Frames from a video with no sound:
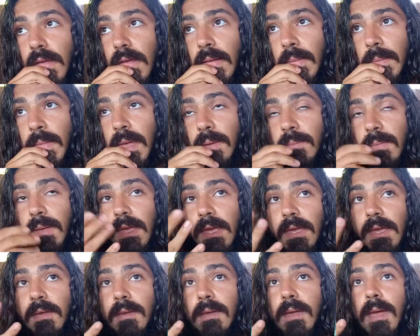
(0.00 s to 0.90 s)

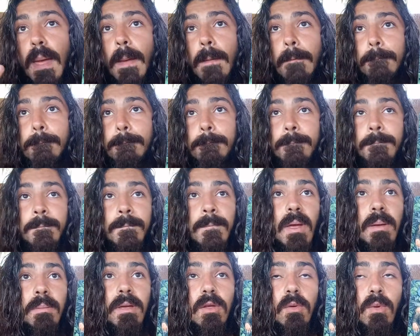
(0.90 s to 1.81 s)
Maybe
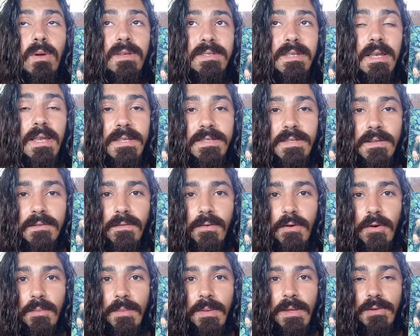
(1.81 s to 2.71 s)
it was a lesson
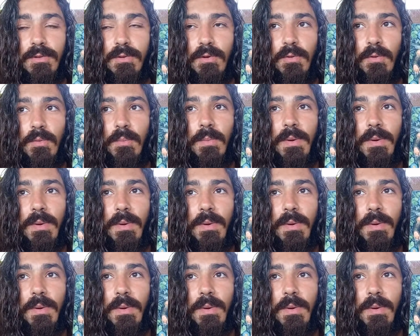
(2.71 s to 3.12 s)
for me to